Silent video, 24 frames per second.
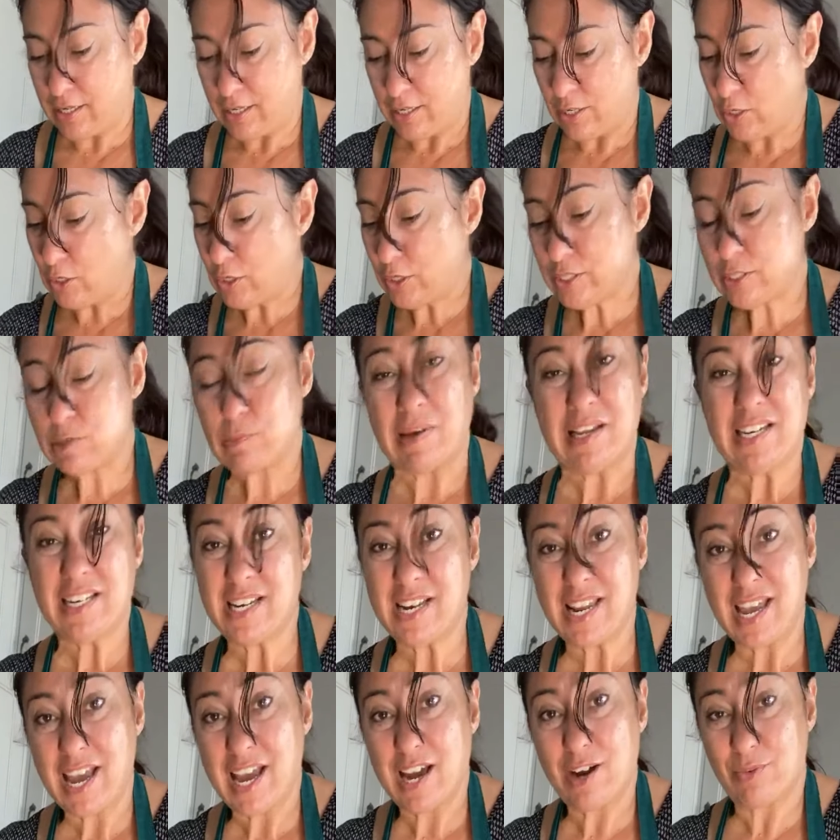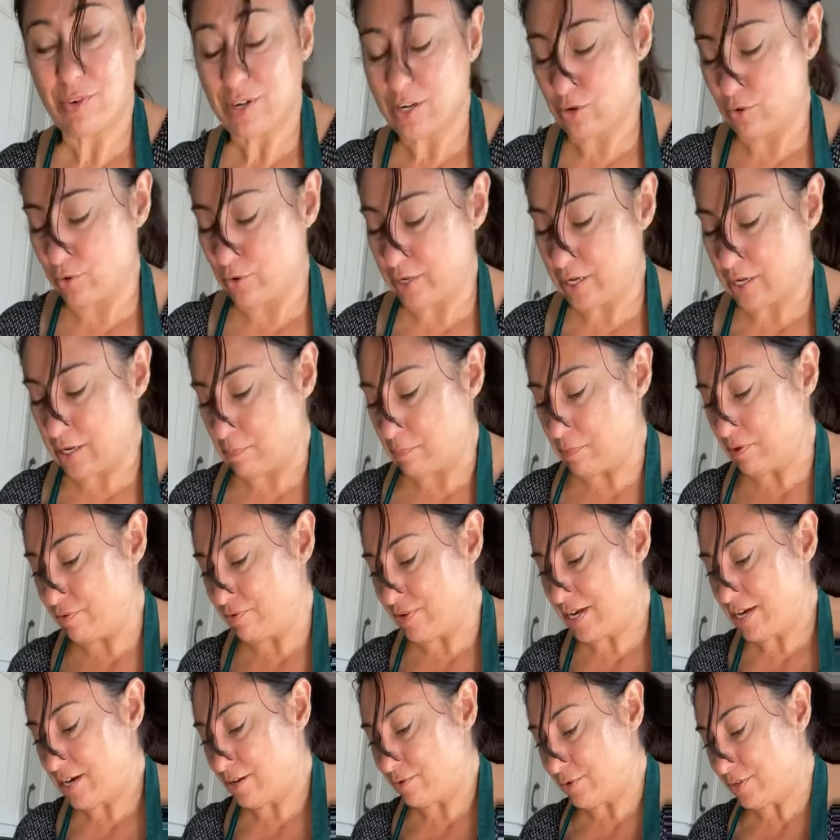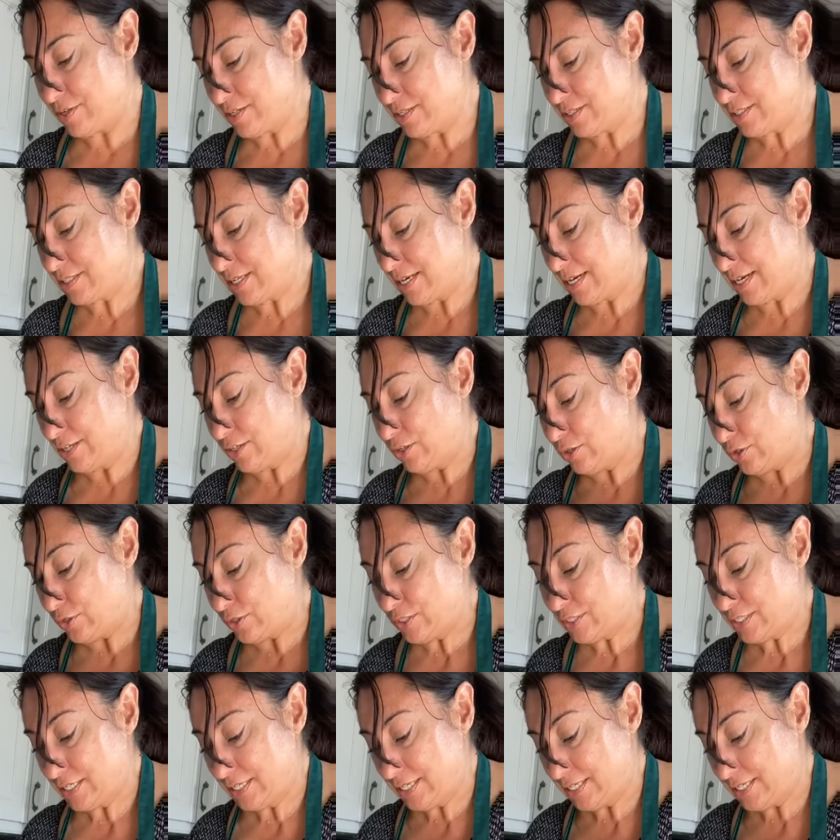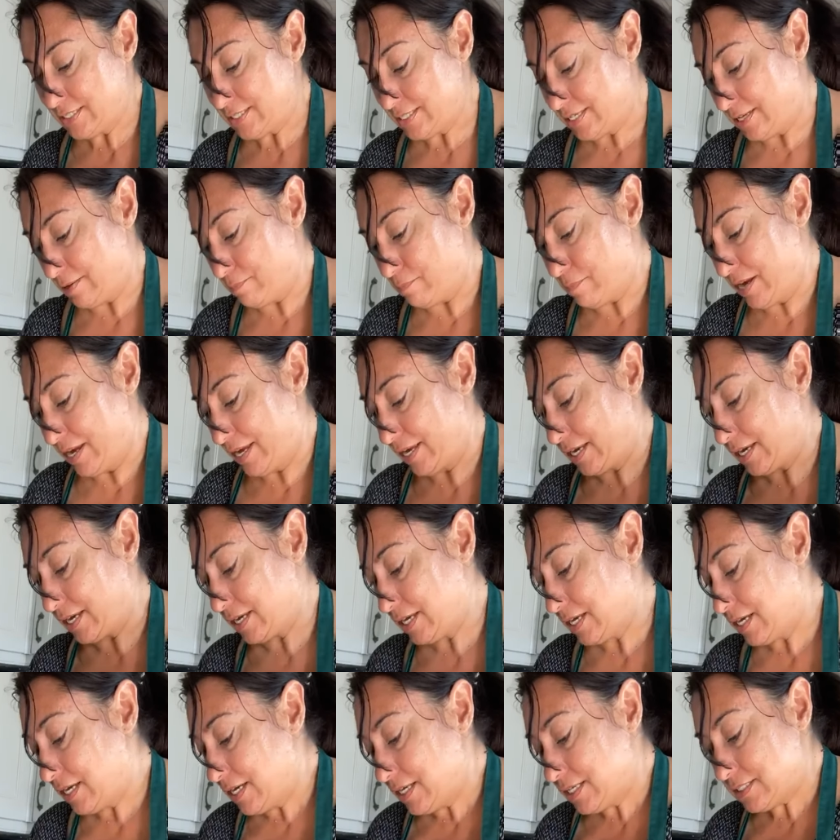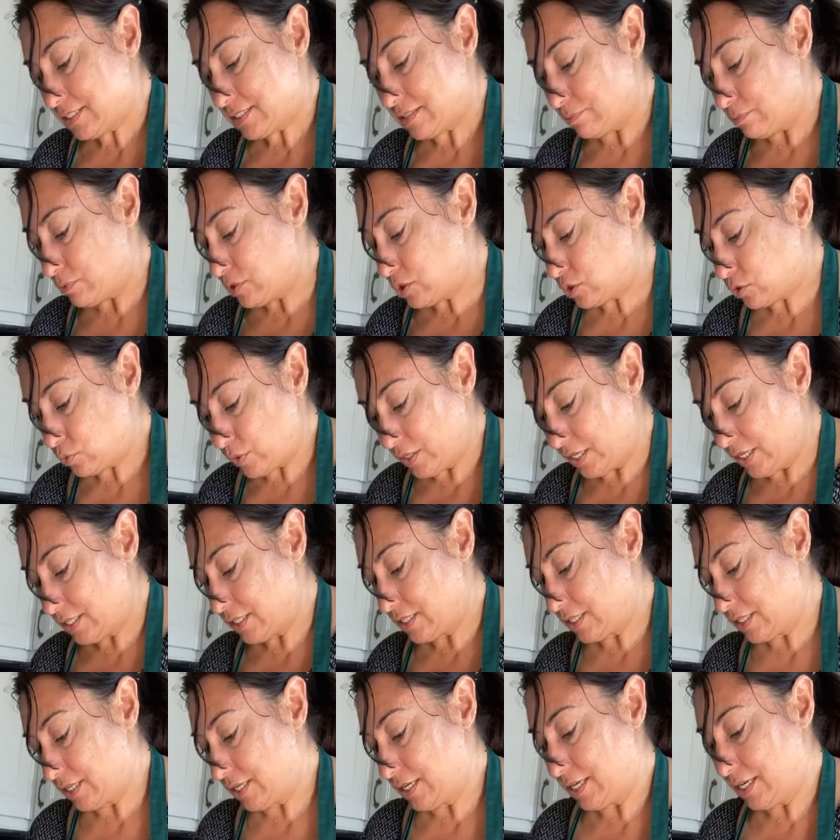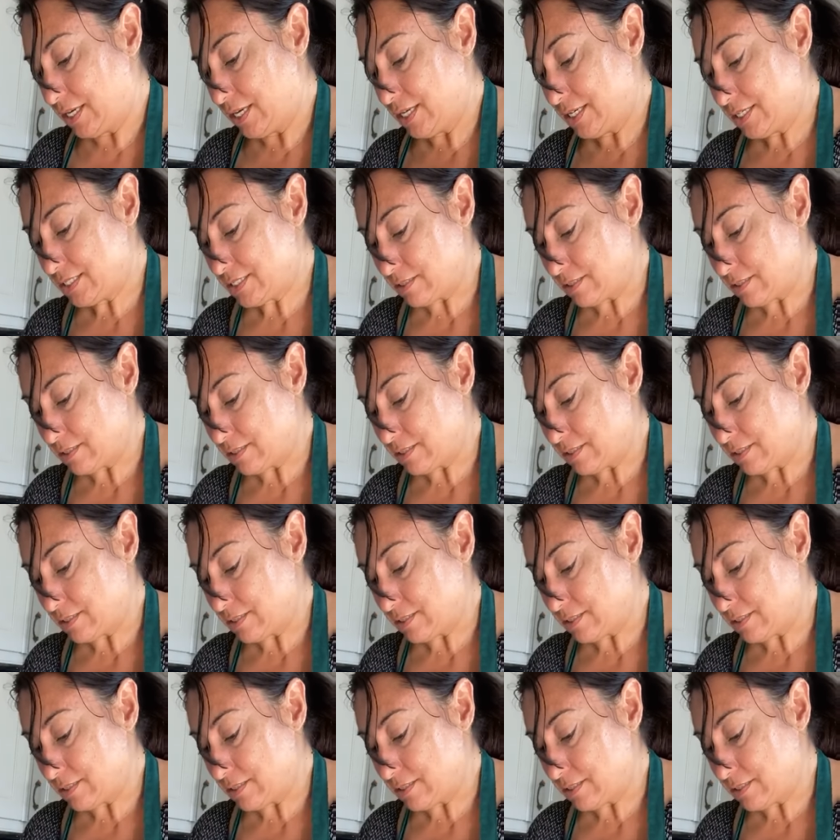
could spend an hour or a couple of hours and you could easily make some sweet things,